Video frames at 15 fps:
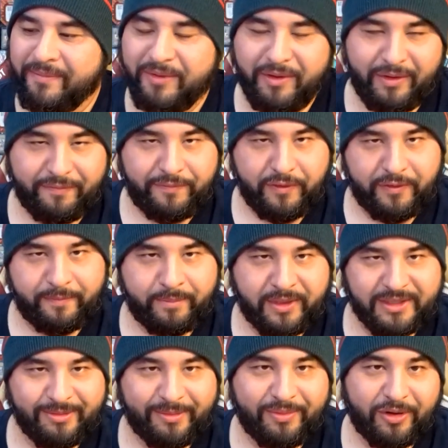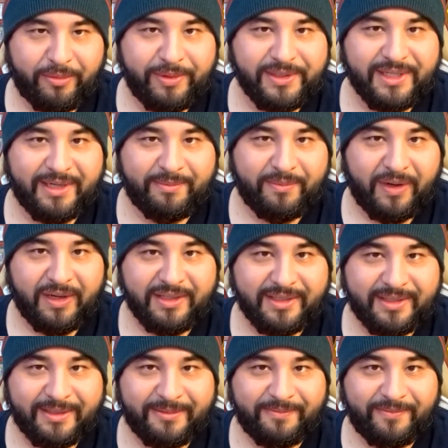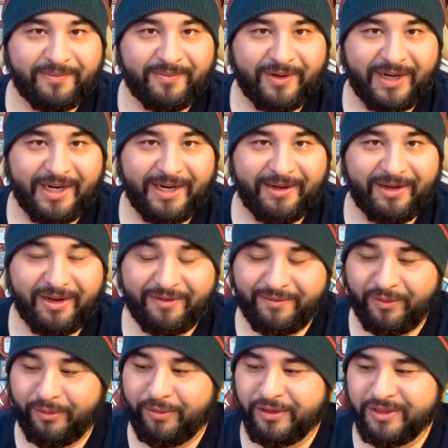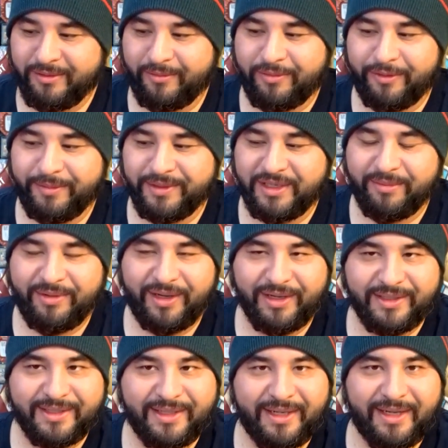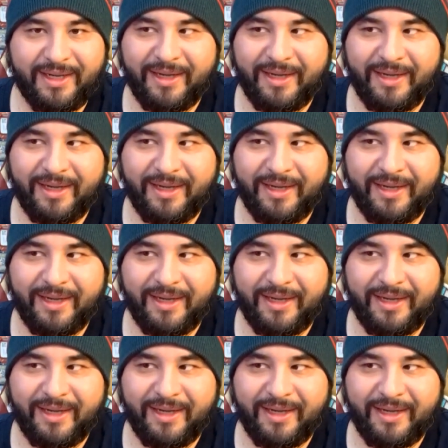you got 4 possible promos in a box, right? You got 4 possible promos in a box.